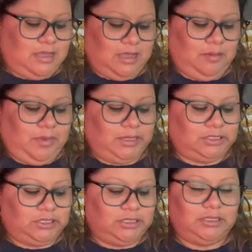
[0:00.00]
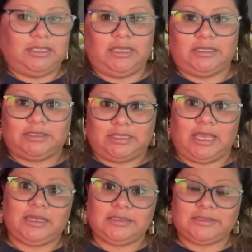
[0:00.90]
how much these
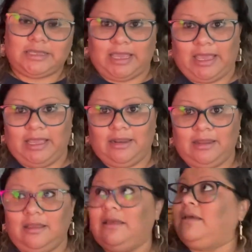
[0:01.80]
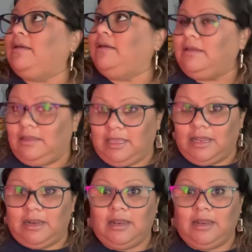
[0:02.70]
things can get in